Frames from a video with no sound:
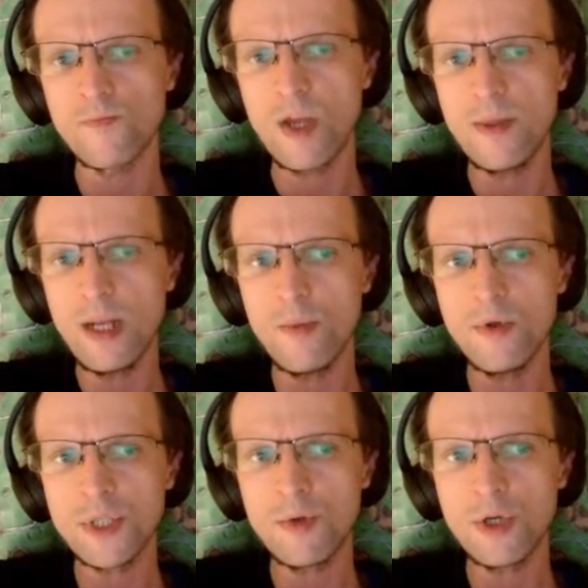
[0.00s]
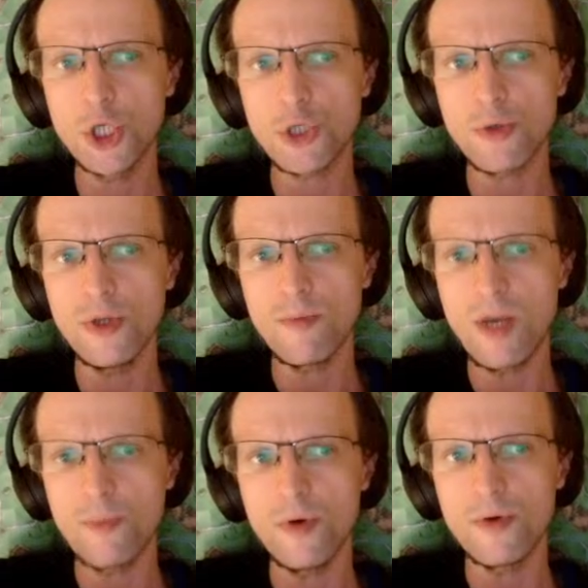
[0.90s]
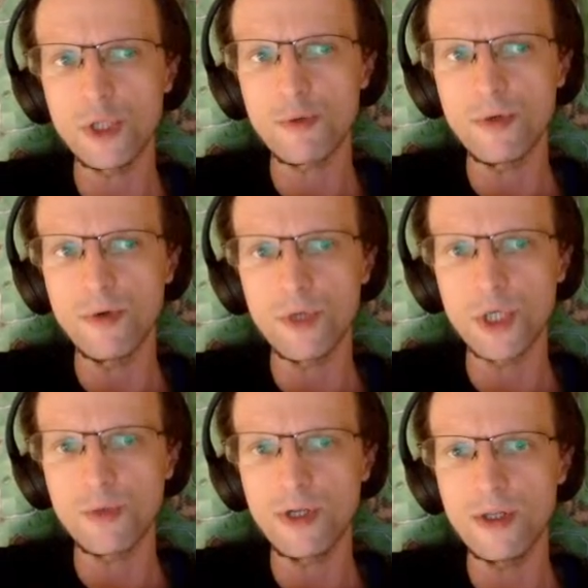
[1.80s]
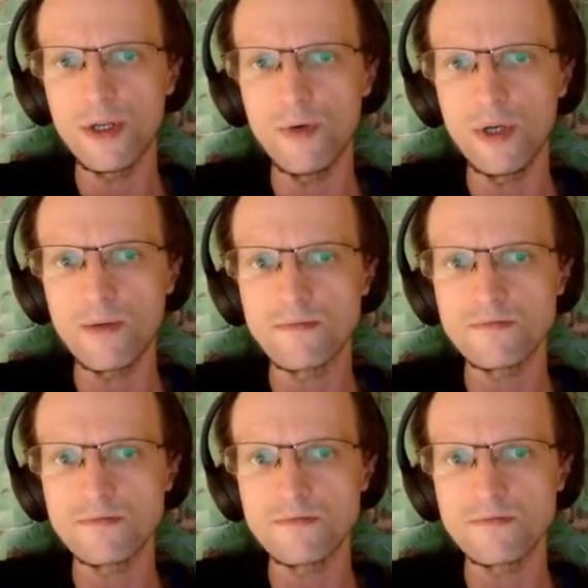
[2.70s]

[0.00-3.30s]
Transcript: And then I'm also controlling my opponent's road, which is really annoying.